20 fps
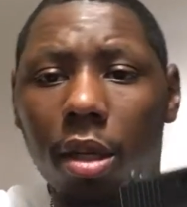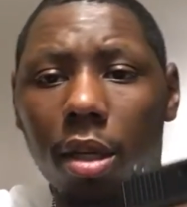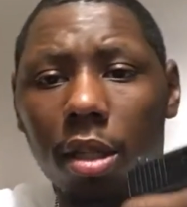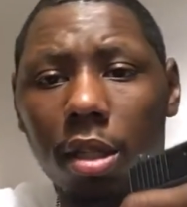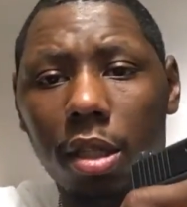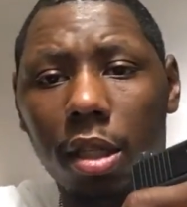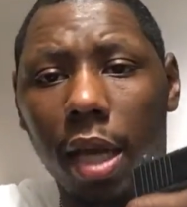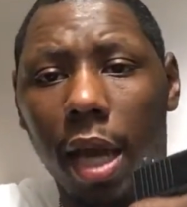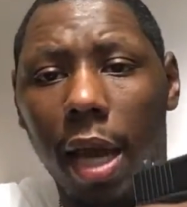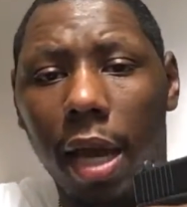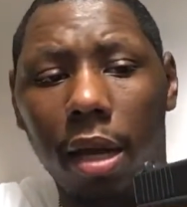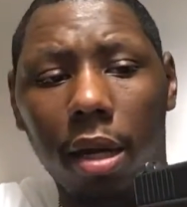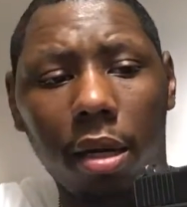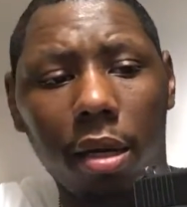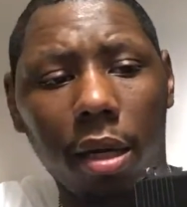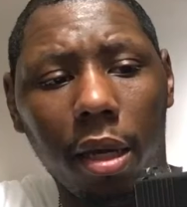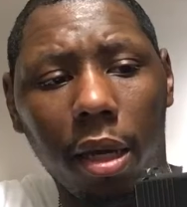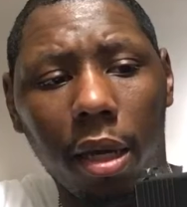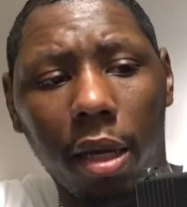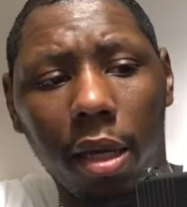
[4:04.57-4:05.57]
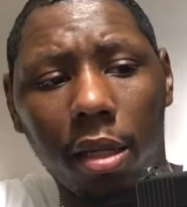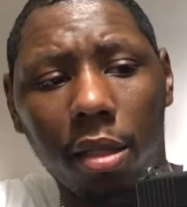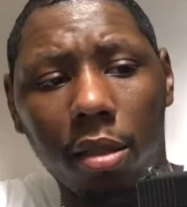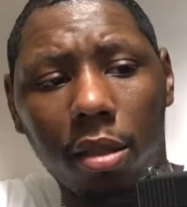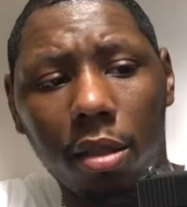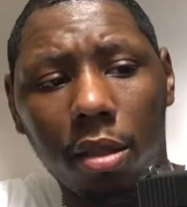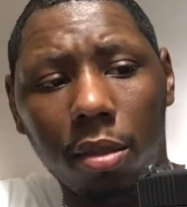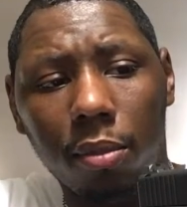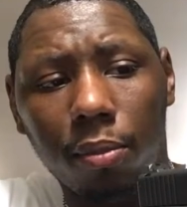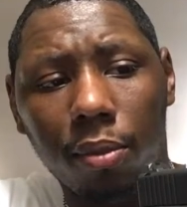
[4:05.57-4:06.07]
she had her
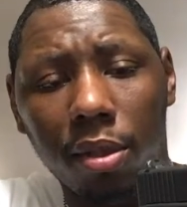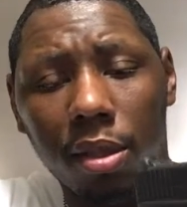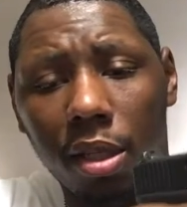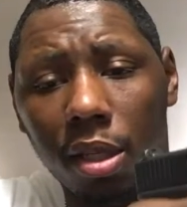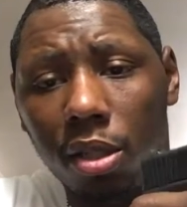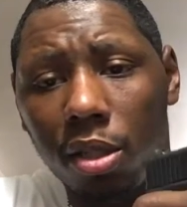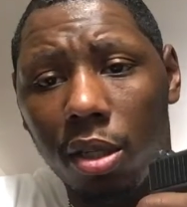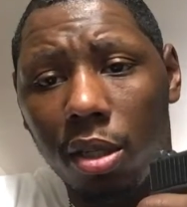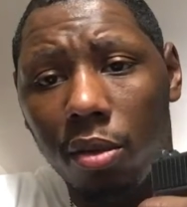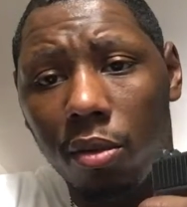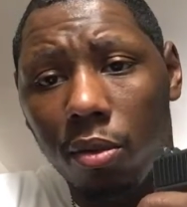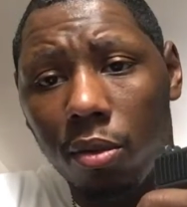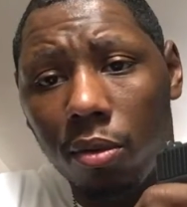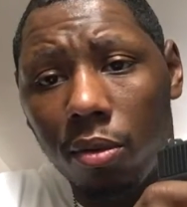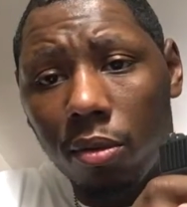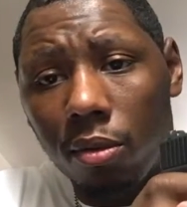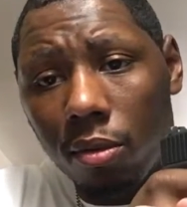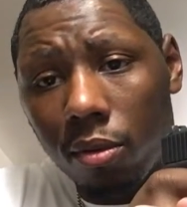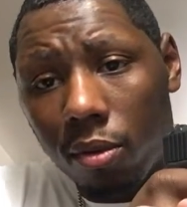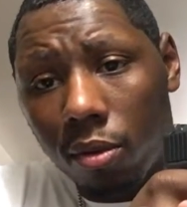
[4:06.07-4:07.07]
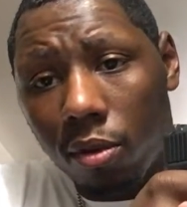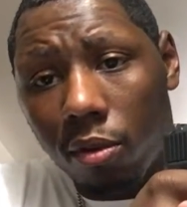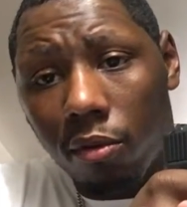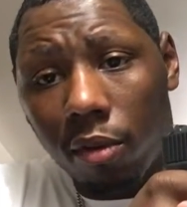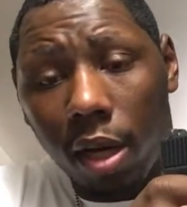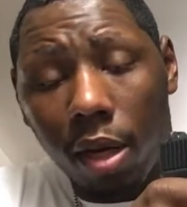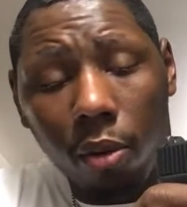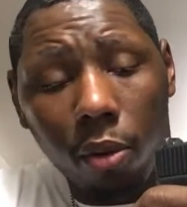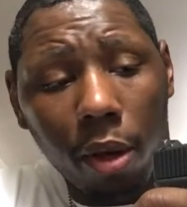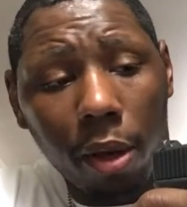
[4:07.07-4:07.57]
hands positioned the
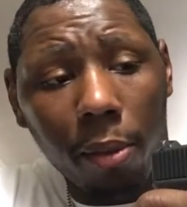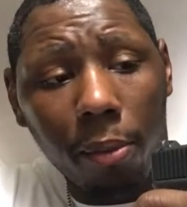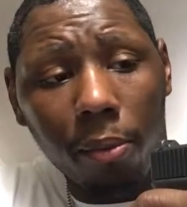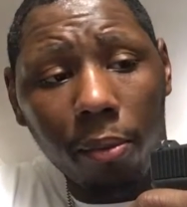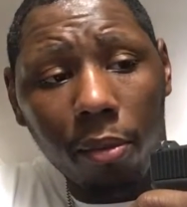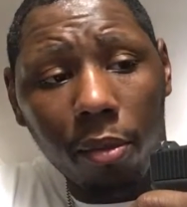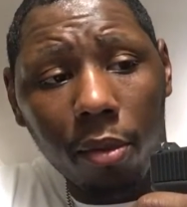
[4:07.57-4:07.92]
right way.